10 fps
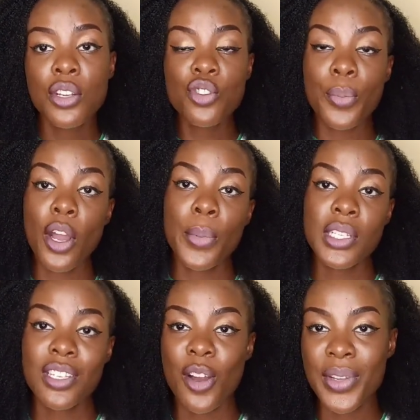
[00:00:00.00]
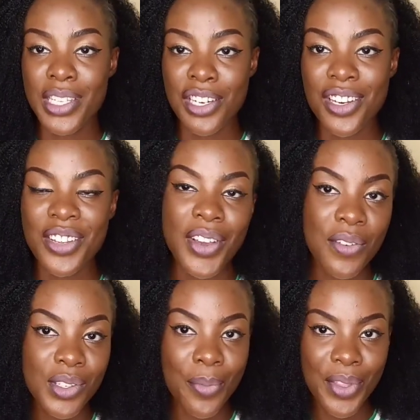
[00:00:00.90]
Drop a comment in the comment section if you
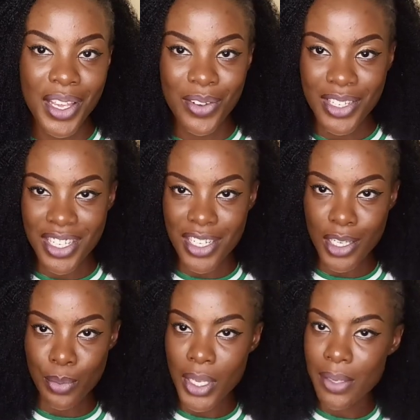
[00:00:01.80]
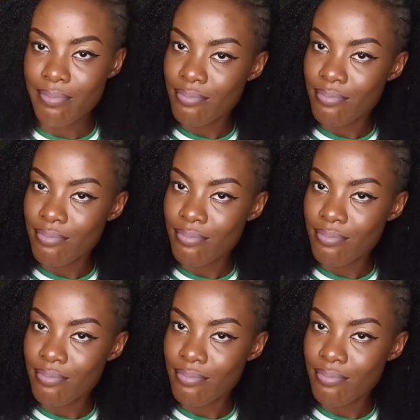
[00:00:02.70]
have something you want to gist me.